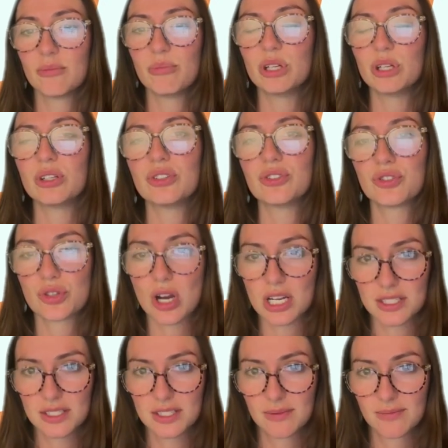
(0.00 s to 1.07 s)
build
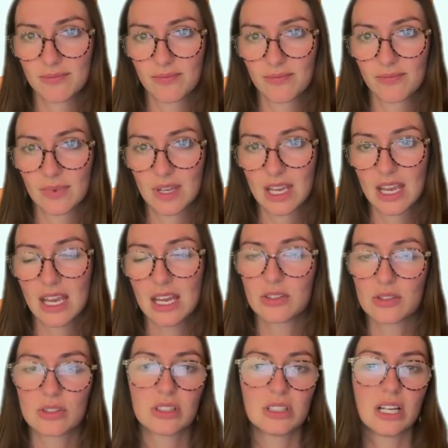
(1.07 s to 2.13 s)
trust. And
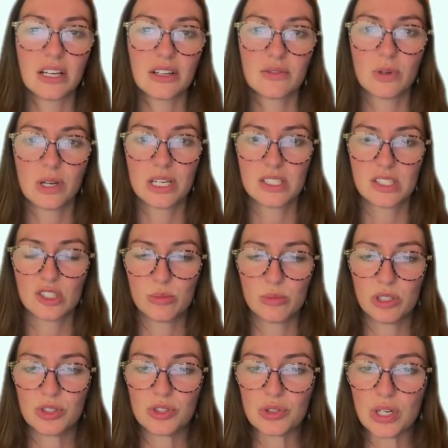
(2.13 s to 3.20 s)
there's a lot of ways to
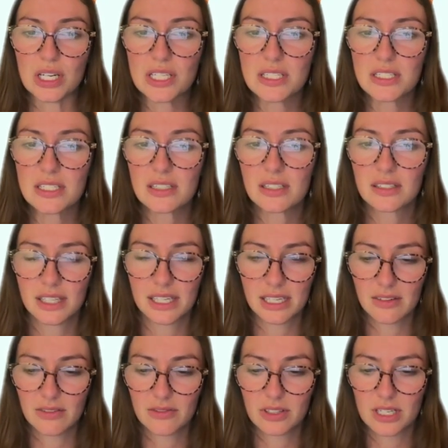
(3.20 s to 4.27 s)
build trust,
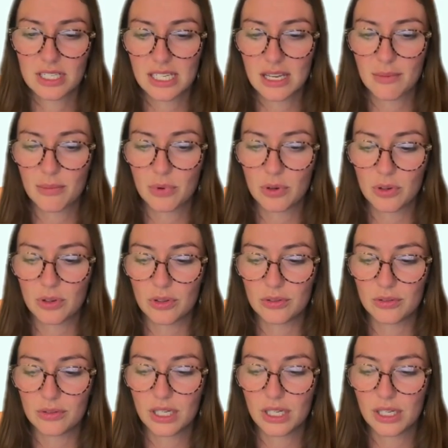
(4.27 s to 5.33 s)
like, for
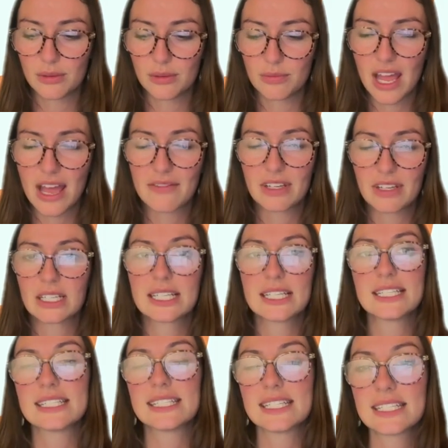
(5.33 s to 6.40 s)
example, having a
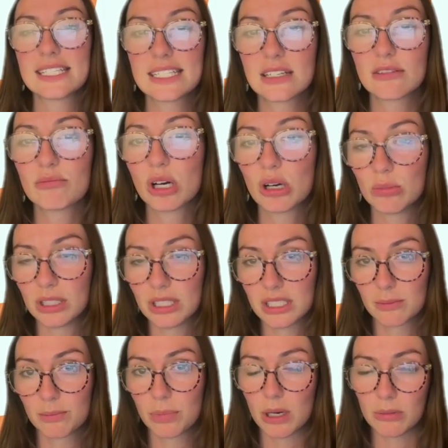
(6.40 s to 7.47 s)
consistent public
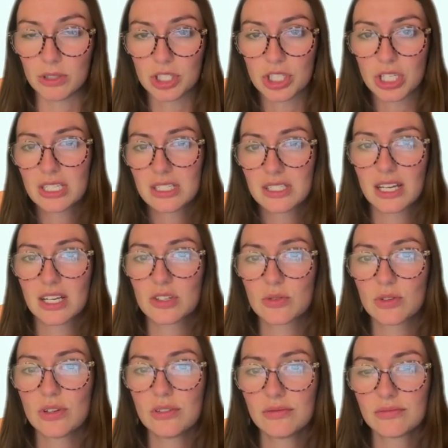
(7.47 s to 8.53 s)
publishing
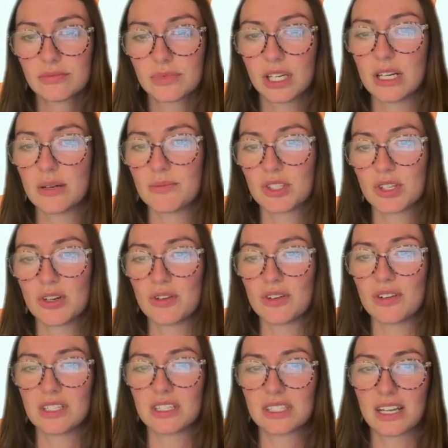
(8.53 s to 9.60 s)
schedule. So
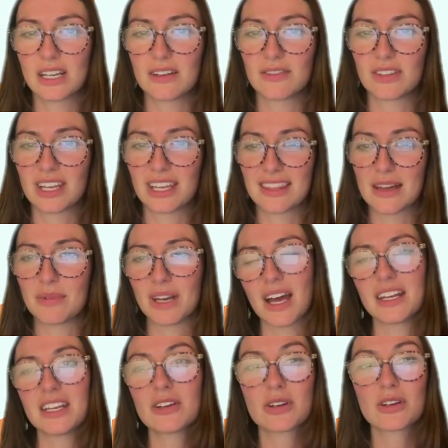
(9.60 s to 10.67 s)
instead of like them
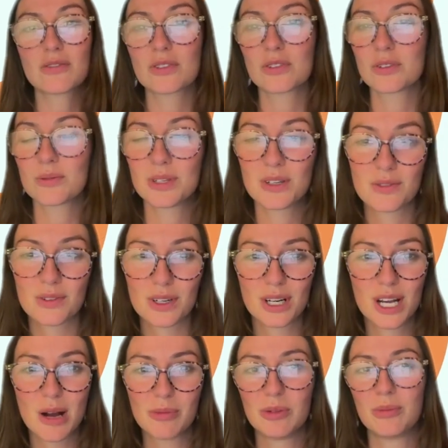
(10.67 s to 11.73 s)
not hearing from you for a
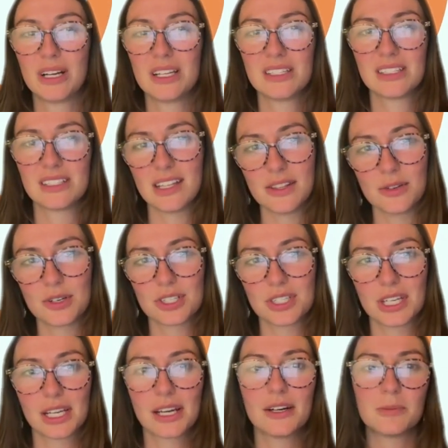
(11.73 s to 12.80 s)
couple months and then they're just
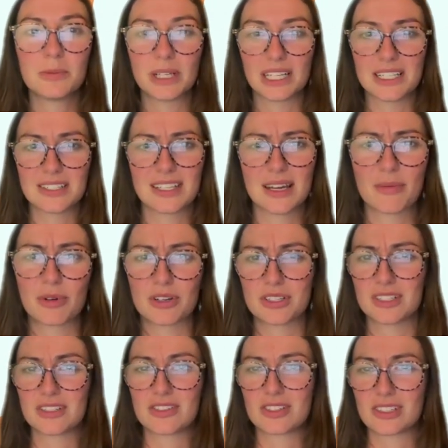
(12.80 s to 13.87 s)
like, oh, I guess that
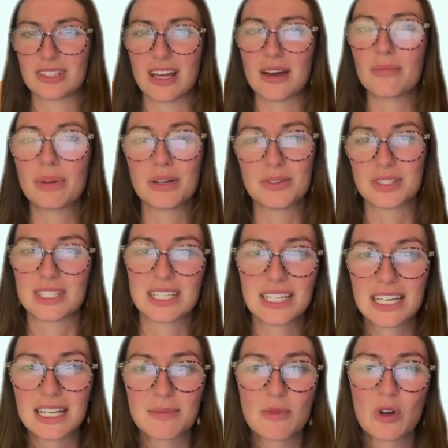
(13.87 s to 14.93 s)
person's just not posting
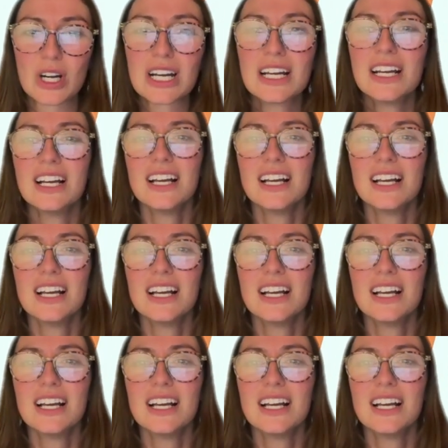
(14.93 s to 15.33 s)
anymore.